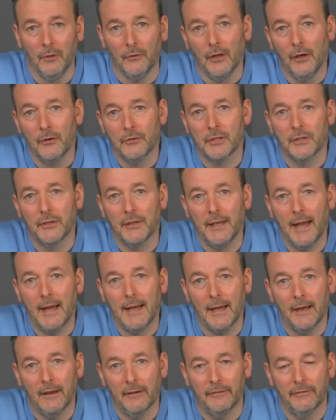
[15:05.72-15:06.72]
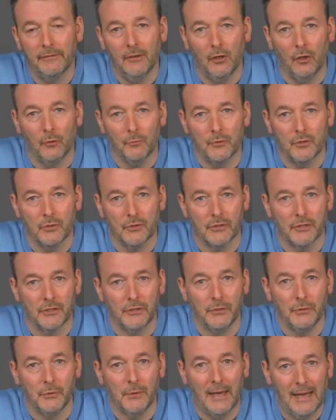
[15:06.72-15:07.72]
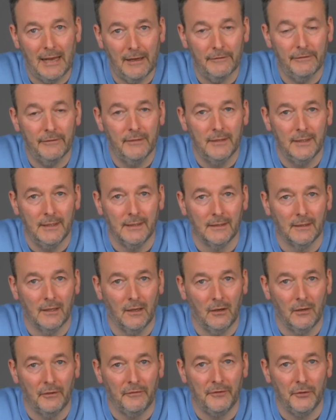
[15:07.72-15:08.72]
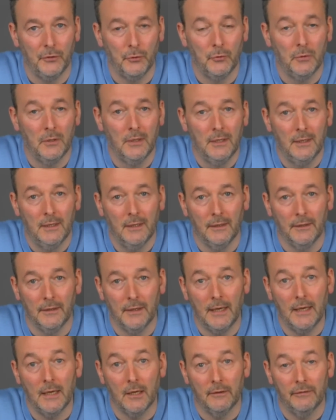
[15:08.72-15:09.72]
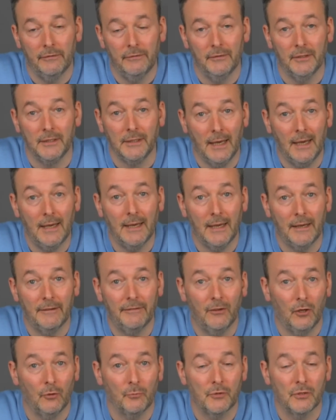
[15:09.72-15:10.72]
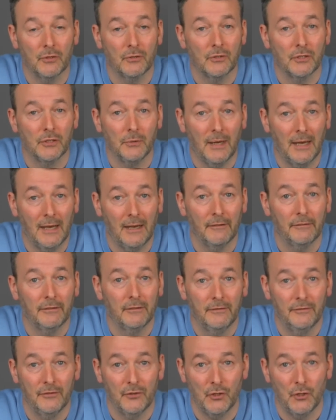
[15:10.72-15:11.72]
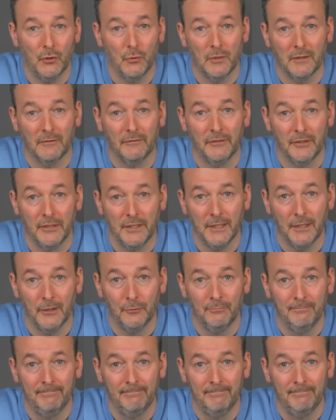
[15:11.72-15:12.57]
those are the AF options that you have in live view, and the AF options you have for shooting video.